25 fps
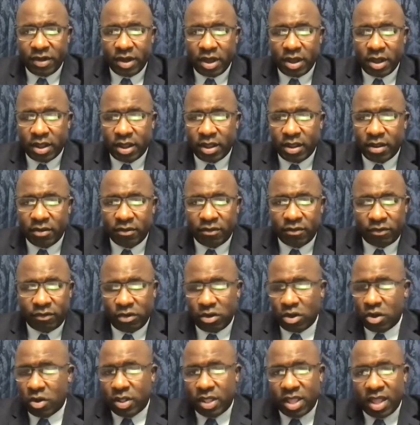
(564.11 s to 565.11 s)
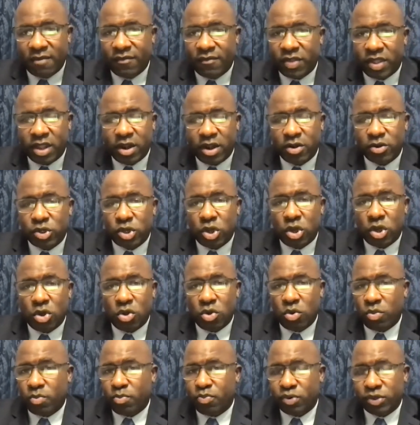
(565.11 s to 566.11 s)
young as 11 years
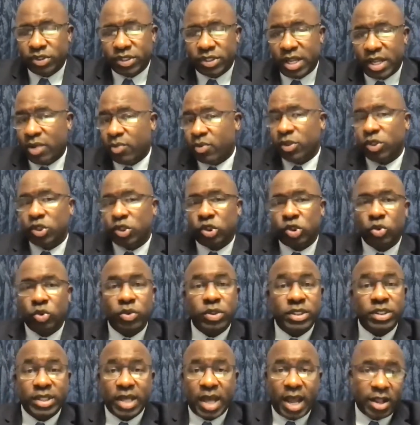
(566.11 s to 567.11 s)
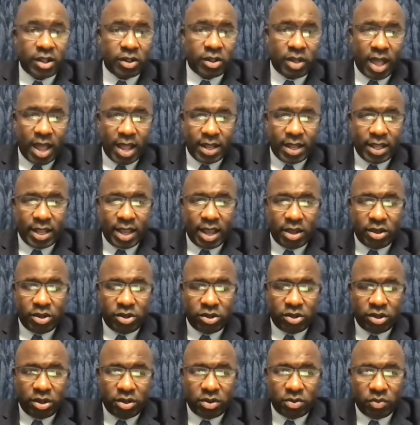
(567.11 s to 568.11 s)
old presenting with suicidal
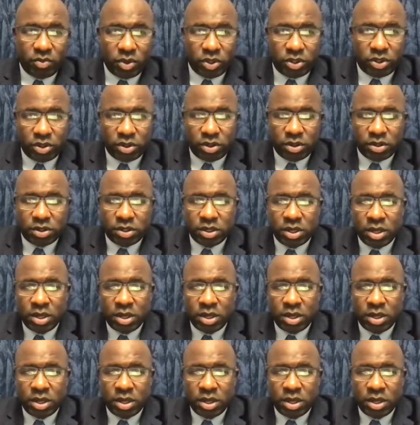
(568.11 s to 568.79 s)
ideation, which is